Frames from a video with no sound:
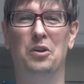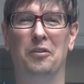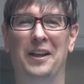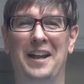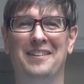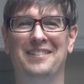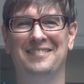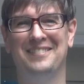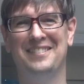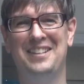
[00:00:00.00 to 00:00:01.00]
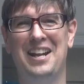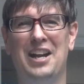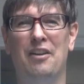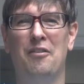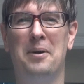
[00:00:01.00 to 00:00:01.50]
Overland. Take
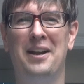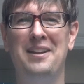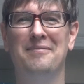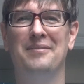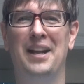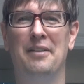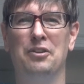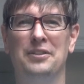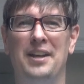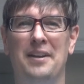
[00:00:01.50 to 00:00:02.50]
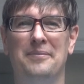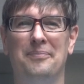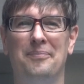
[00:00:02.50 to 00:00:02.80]
care, everybody, and have a good day.